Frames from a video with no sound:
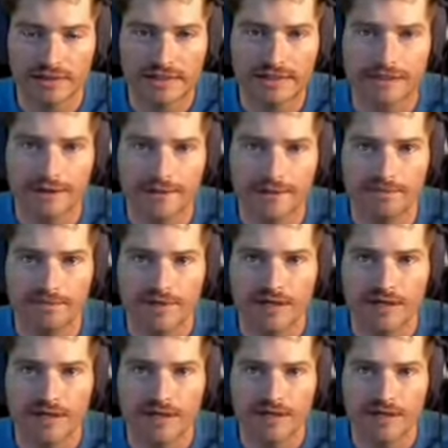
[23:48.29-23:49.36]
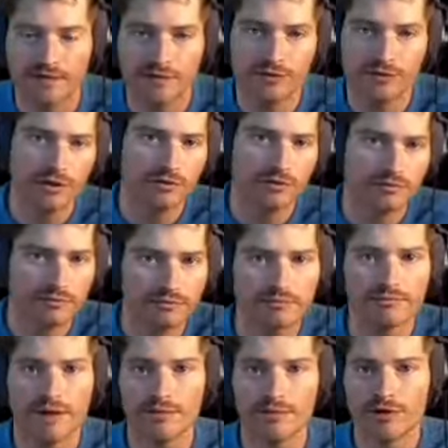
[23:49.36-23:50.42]
And if you don't,
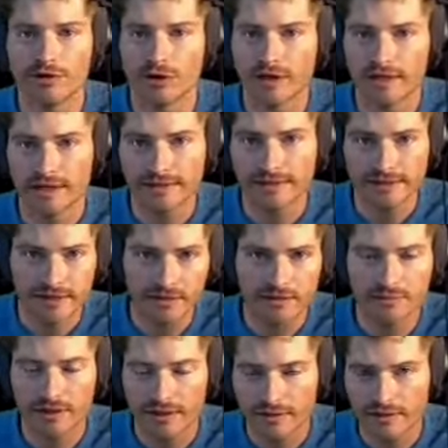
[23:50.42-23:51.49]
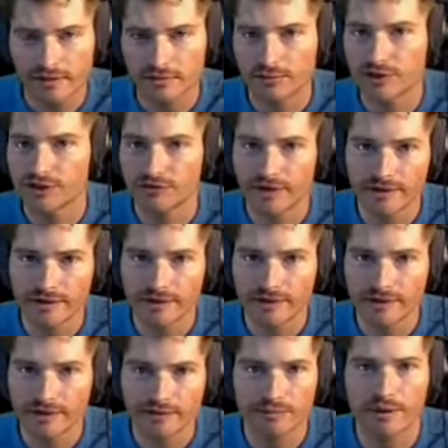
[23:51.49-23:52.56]
maybe you're looking at sales, but I think completion
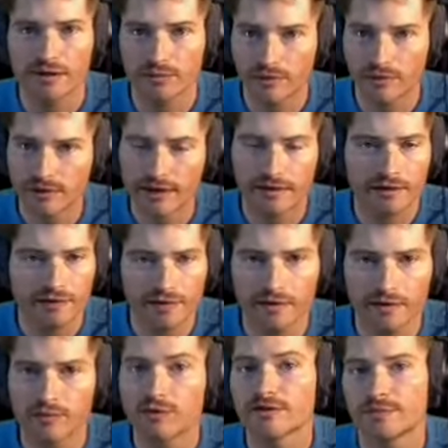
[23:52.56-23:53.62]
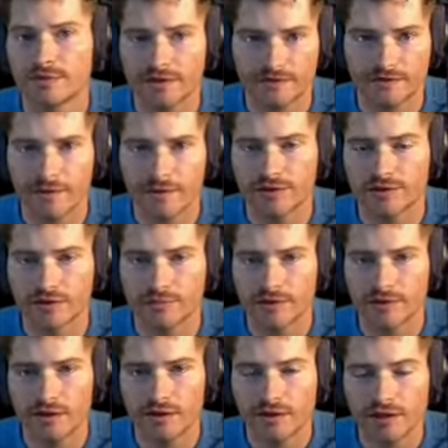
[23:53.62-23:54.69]
rate's a better one. I think there are more specific metrics,
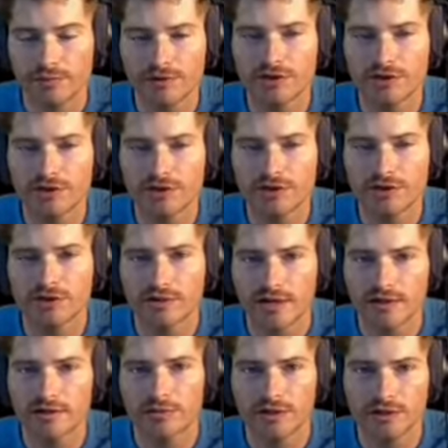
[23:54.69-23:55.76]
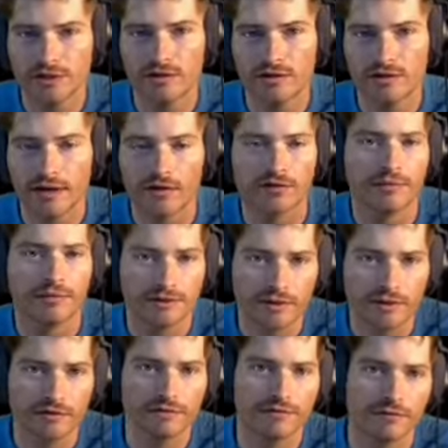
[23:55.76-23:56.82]
but completion rate is a really good health
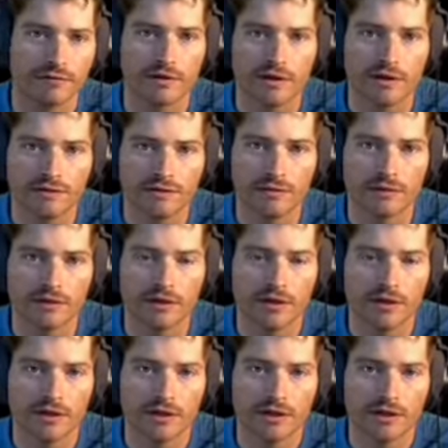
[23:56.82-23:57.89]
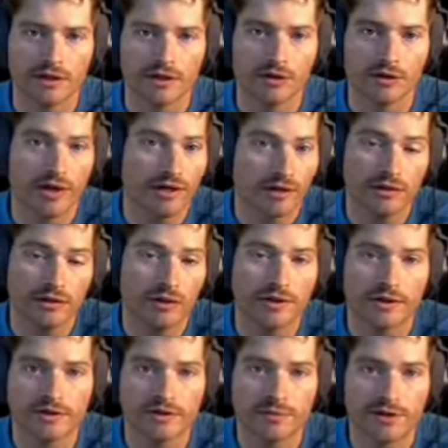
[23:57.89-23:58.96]
metric for if you're creating a good learning
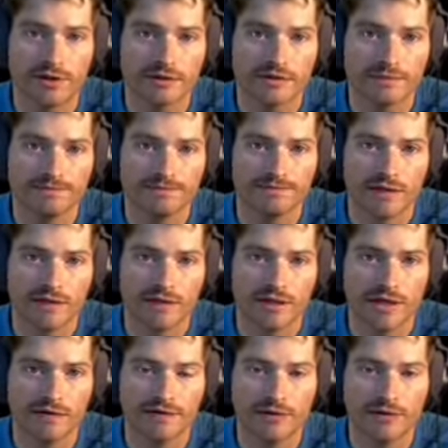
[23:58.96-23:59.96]
experience. If